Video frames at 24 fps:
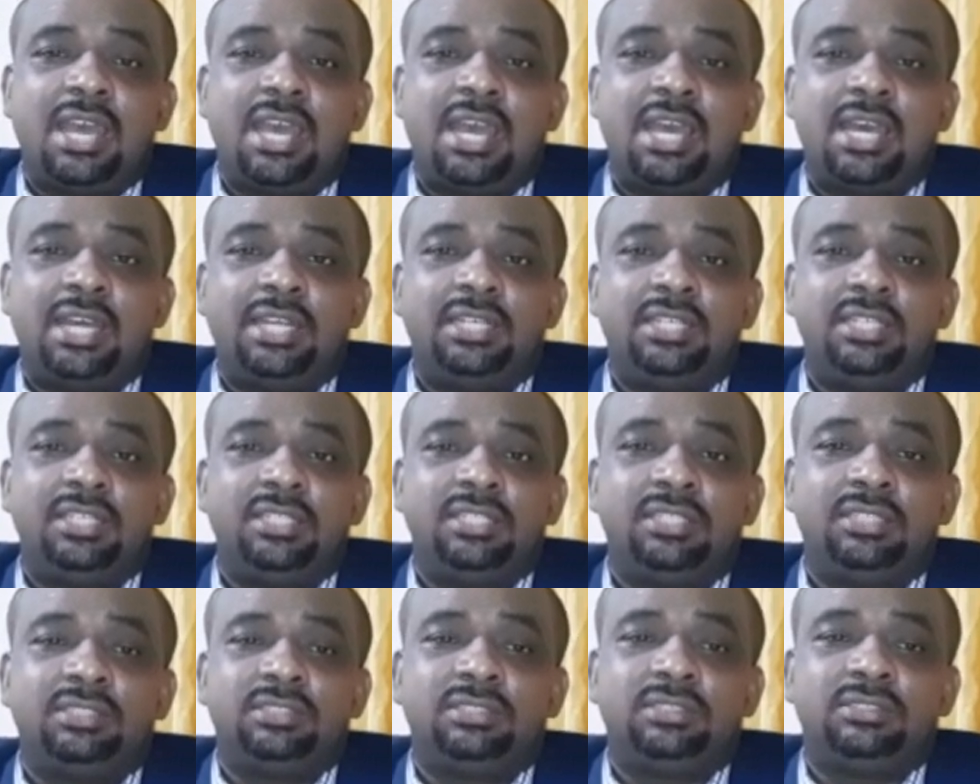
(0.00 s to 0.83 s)

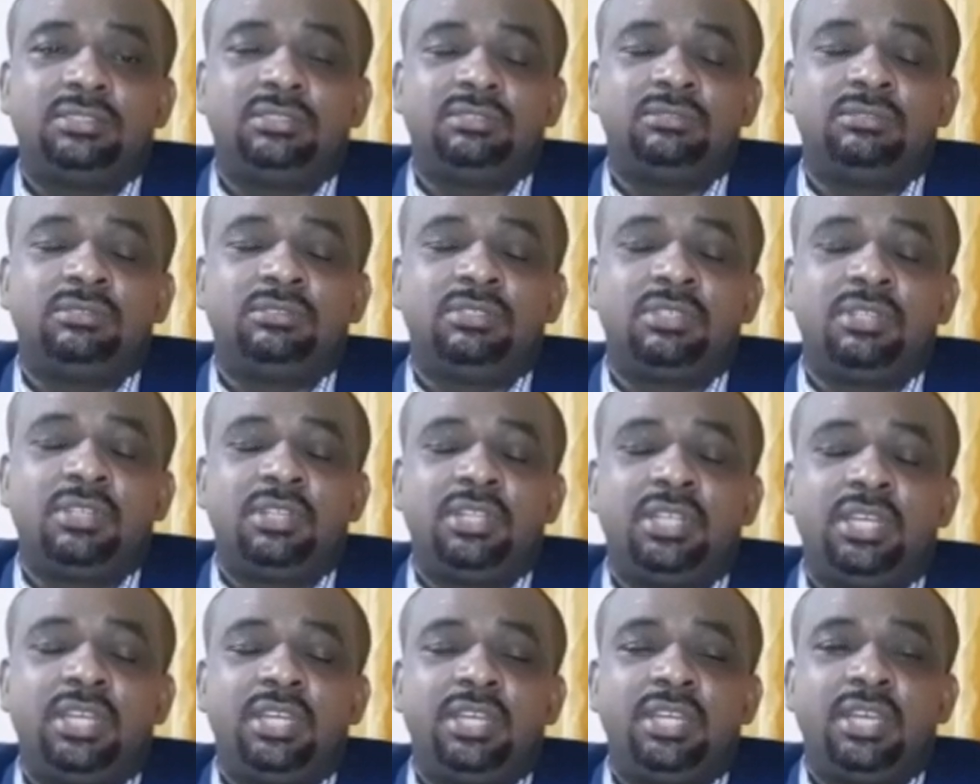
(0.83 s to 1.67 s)
and
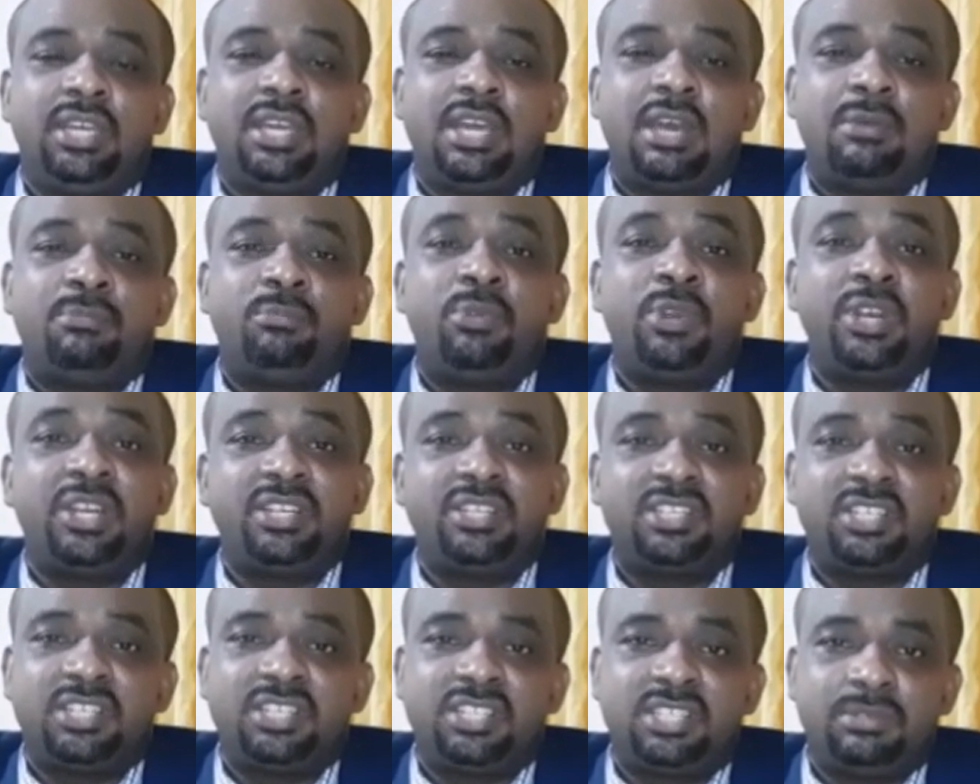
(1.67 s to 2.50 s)
the
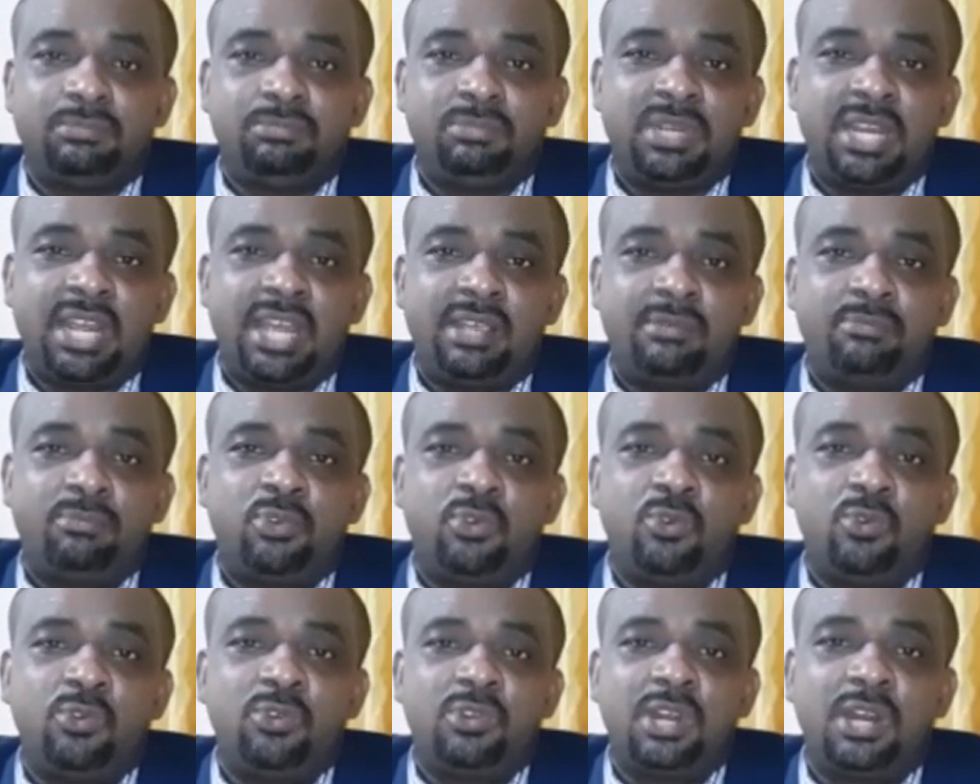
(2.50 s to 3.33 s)
apprenticeship-like
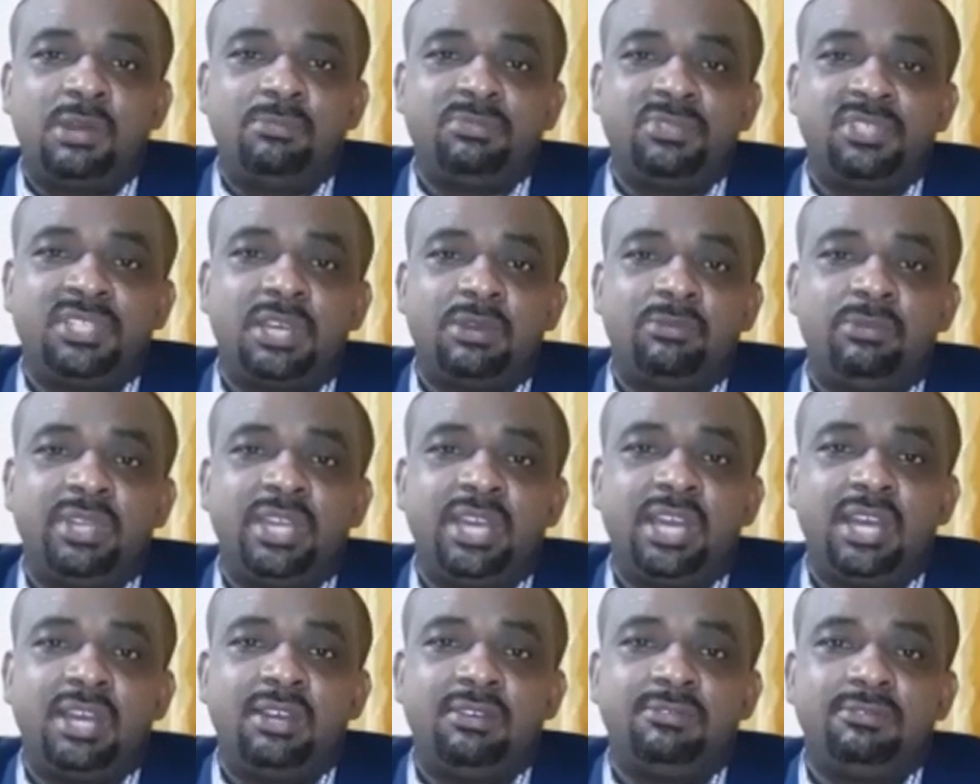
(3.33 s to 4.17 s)
programs that we
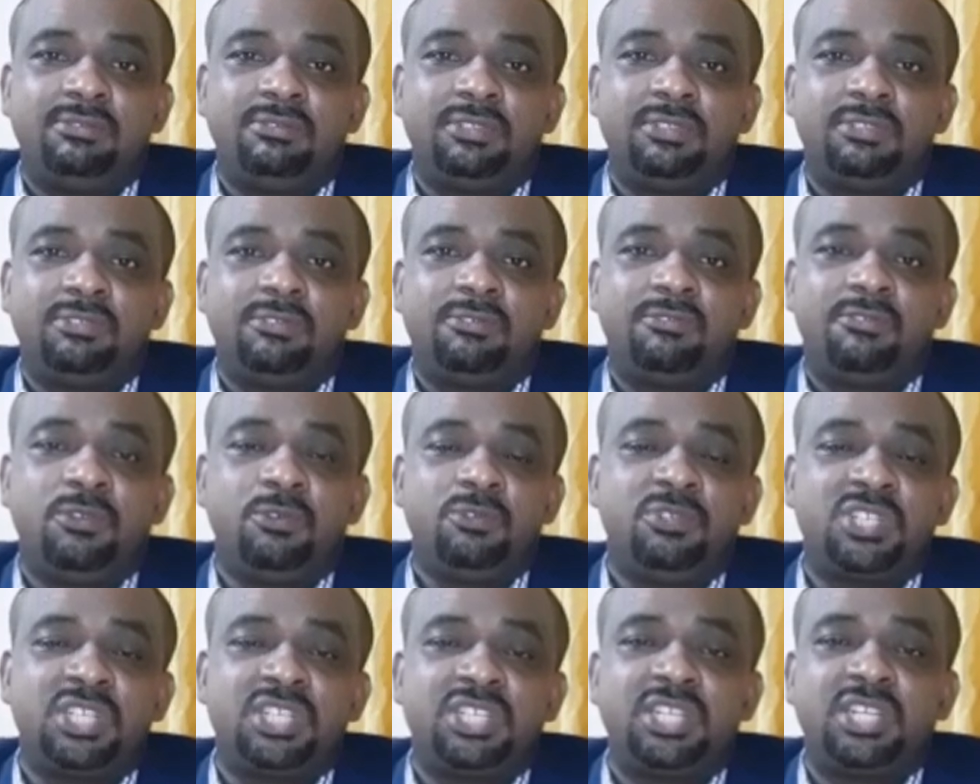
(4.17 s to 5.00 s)
have,
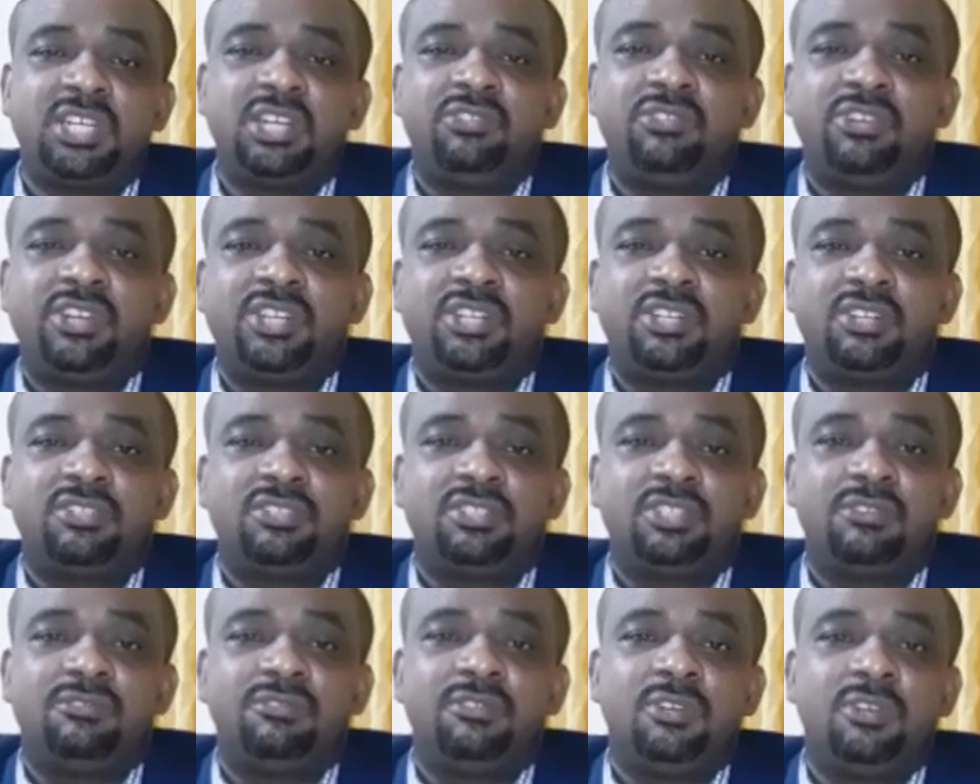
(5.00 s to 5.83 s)
future
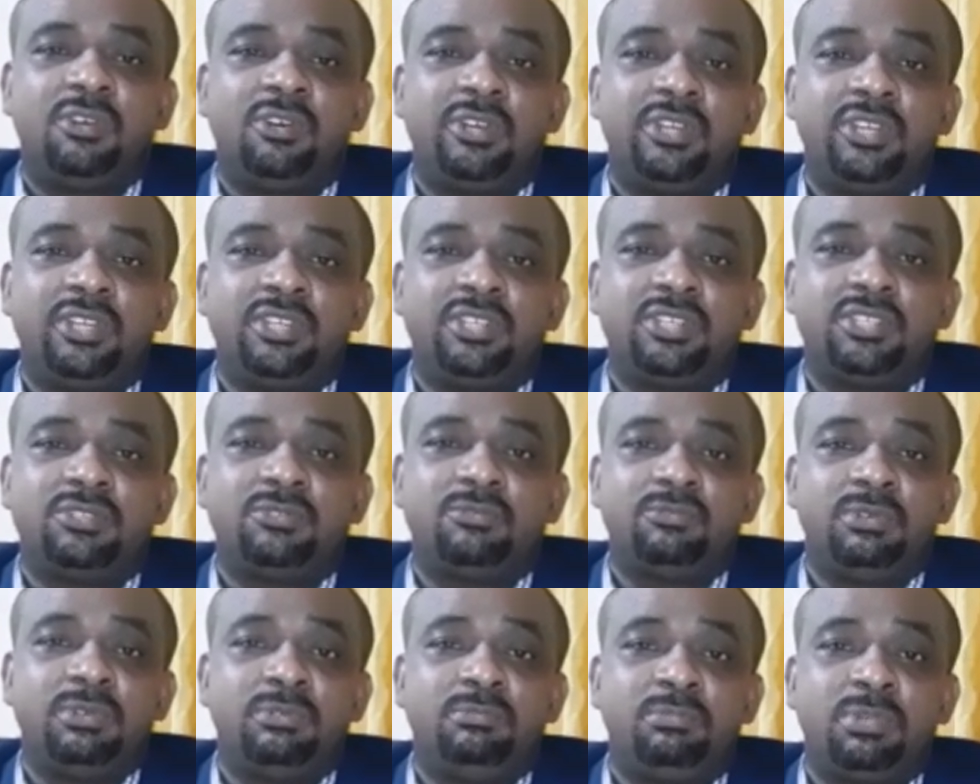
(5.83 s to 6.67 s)
generations of lawyers
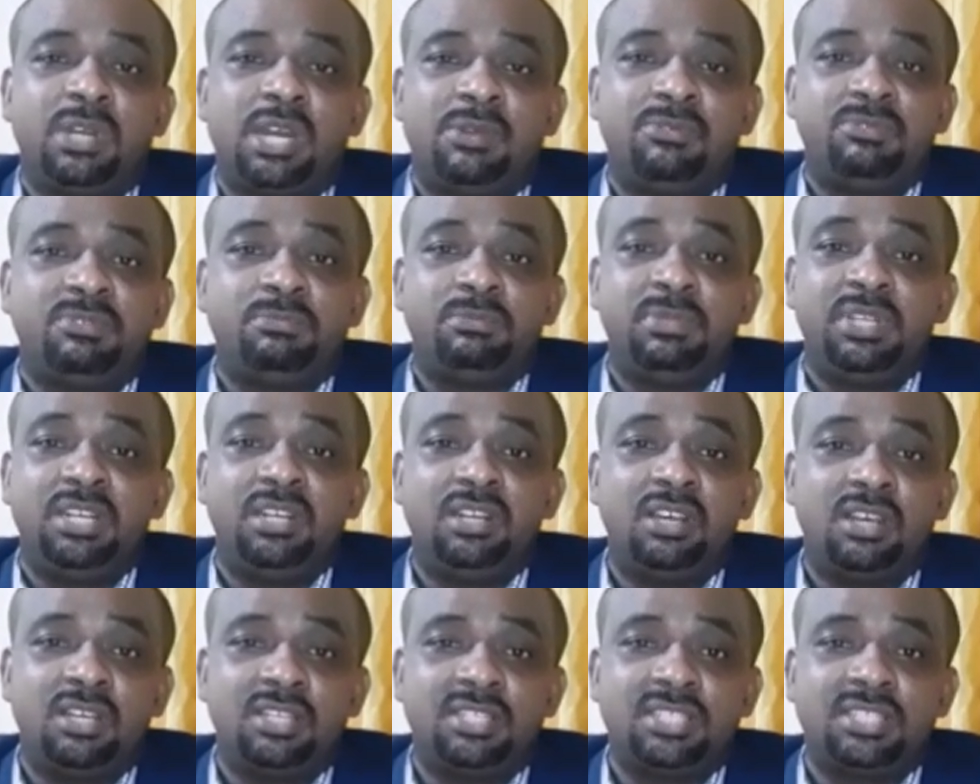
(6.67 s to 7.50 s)
will perhaps be
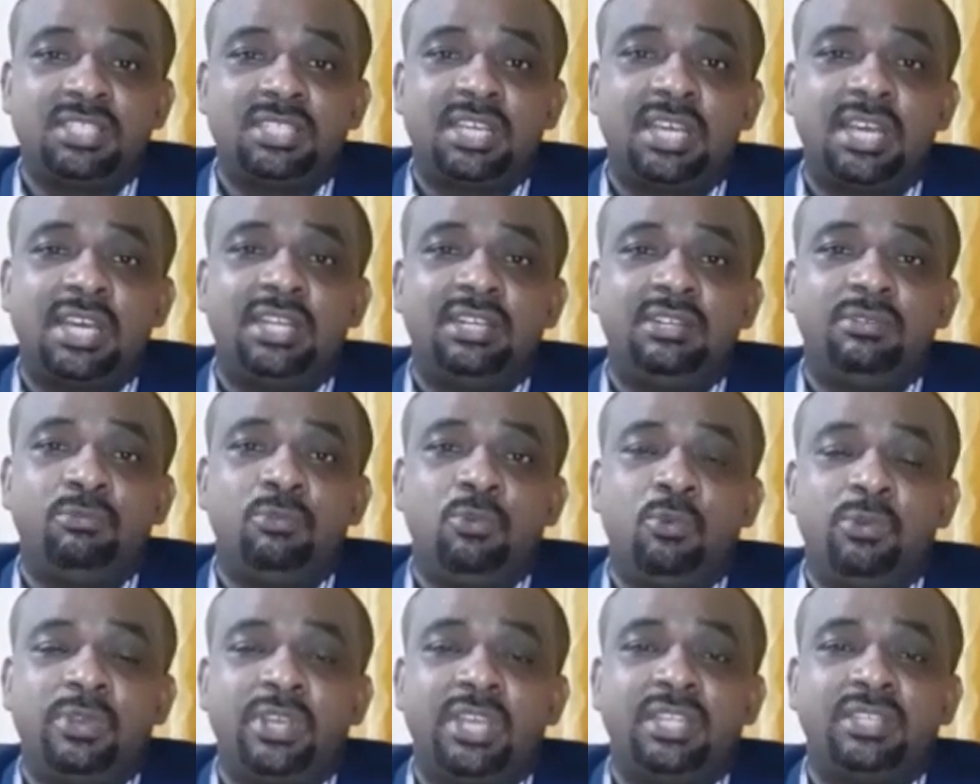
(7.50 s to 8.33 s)
lost and
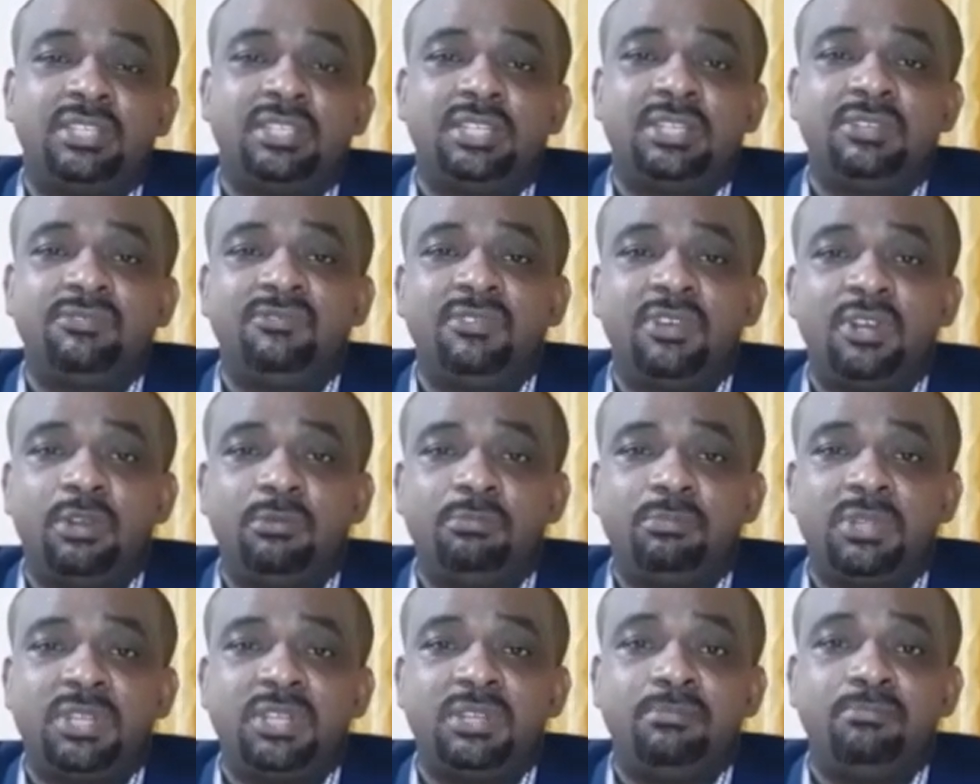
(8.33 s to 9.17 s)
won't get to
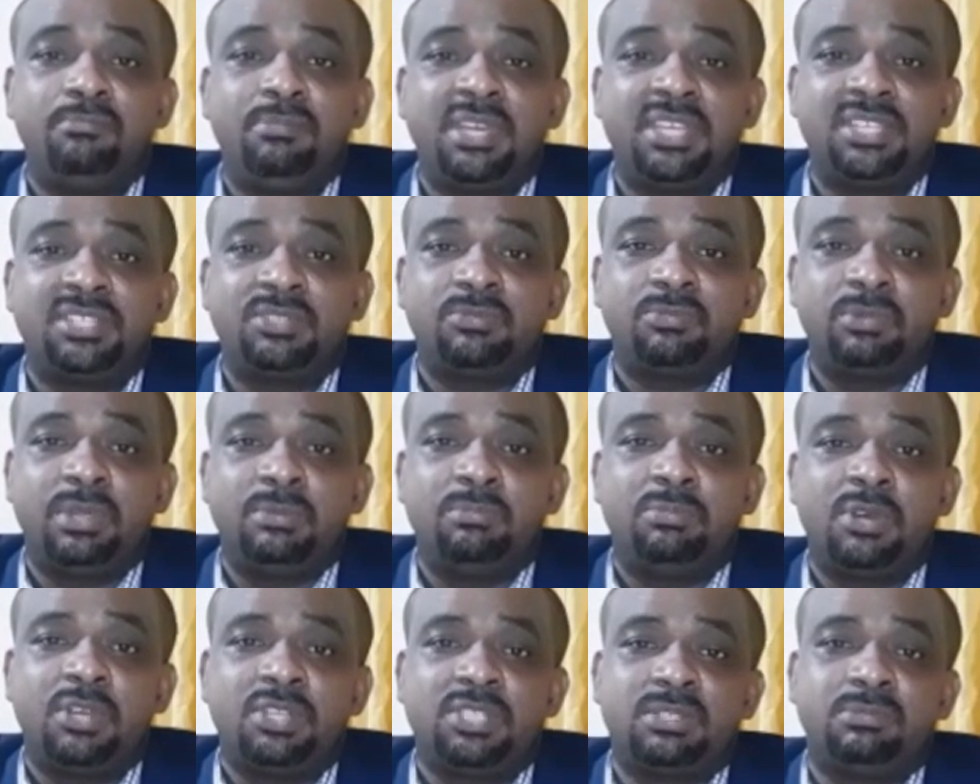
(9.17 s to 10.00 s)
develop in the best way
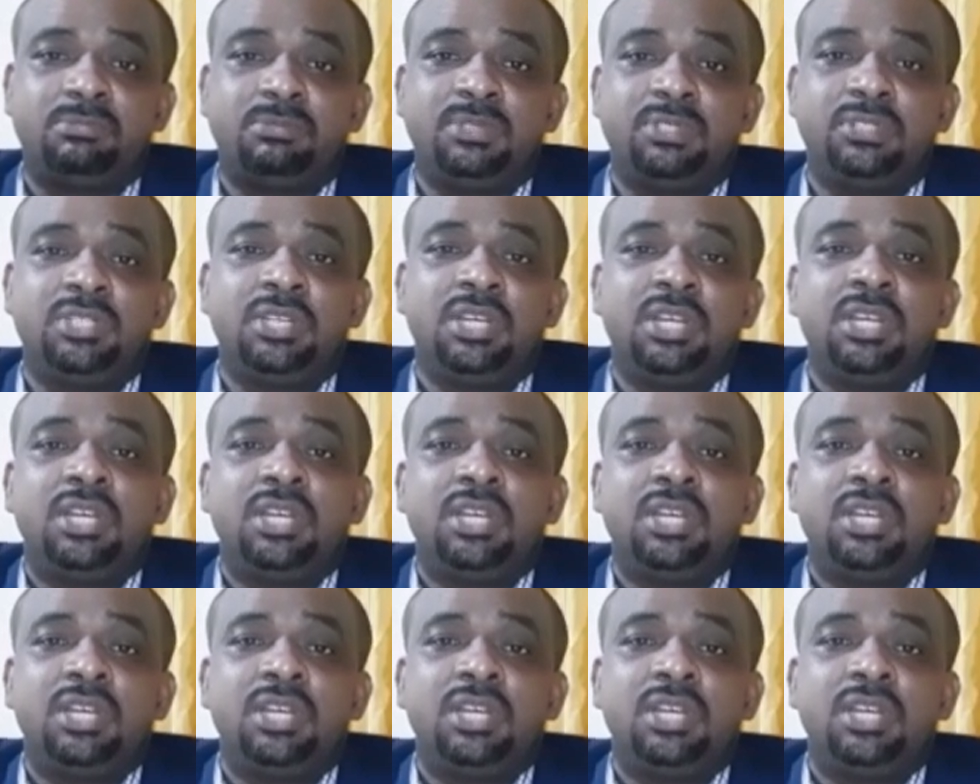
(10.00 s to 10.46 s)
possible